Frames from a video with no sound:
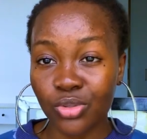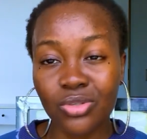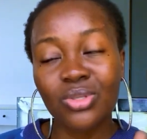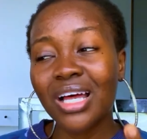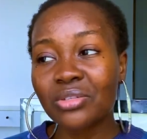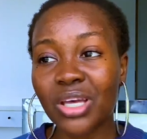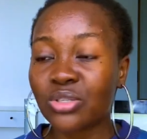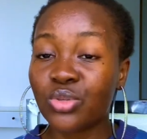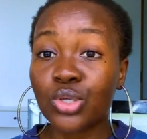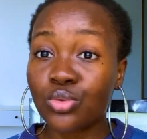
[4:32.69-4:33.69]
So that's why it's
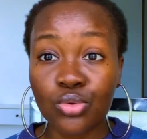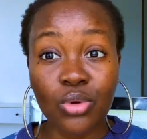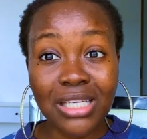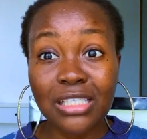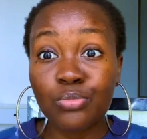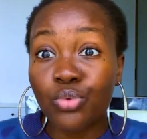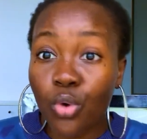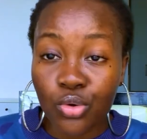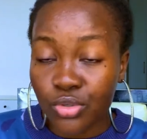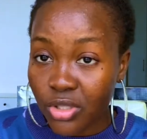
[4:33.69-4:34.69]
always good to actually book
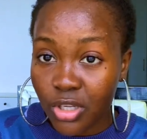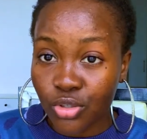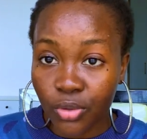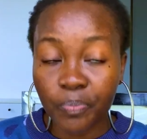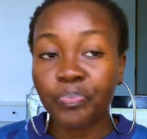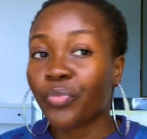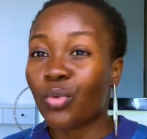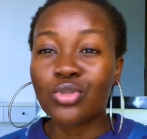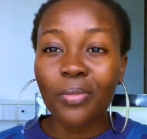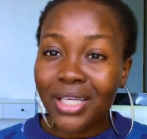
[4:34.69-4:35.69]
consultation with
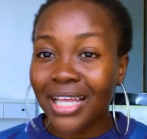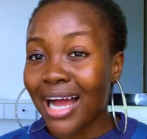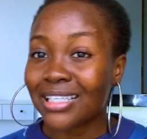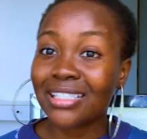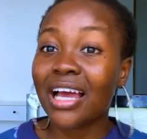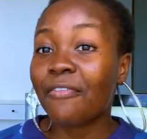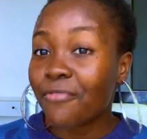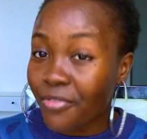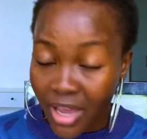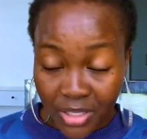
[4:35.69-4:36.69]
somebody that actually have
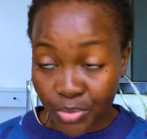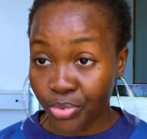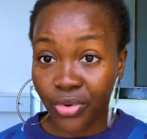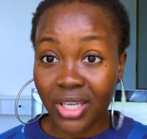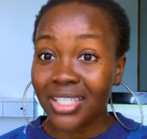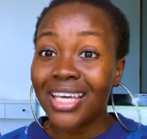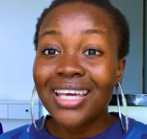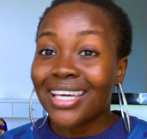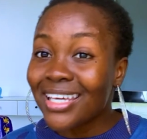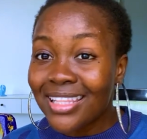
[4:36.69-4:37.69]
experience
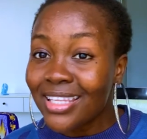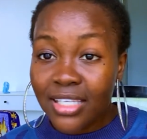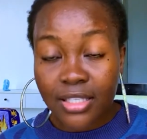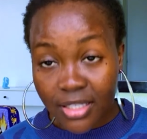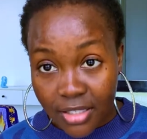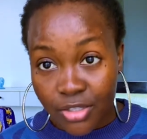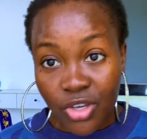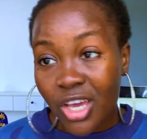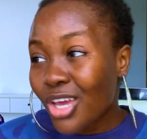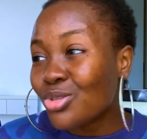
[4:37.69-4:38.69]
in these things.
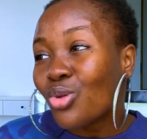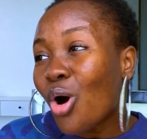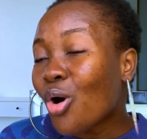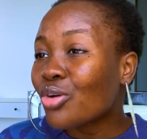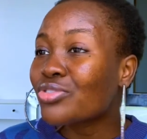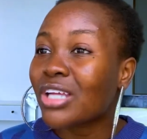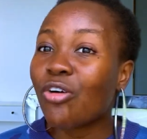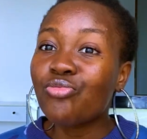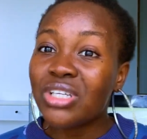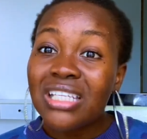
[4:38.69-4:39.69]
It's not a country that will
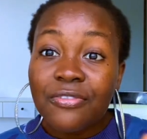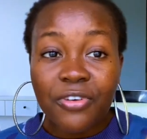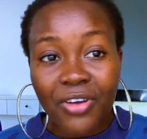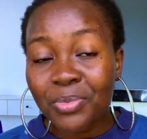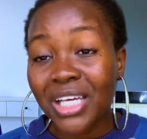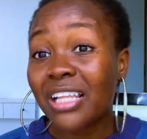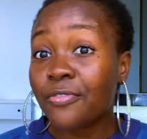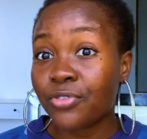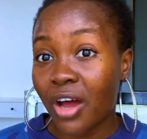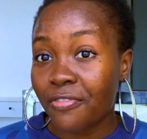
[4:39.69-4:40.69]
really fail, especially if
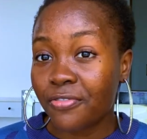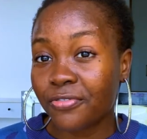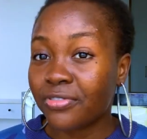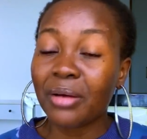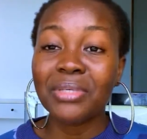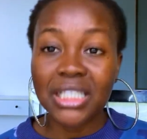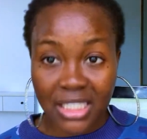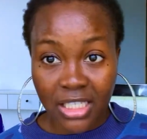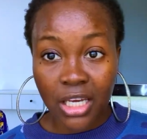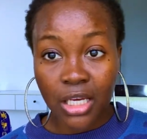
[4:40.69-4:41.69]
you have family,
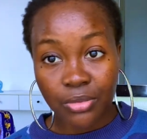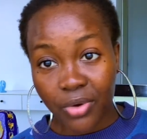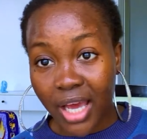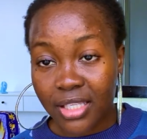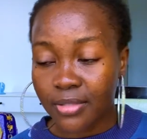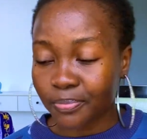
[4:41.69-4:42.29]
right?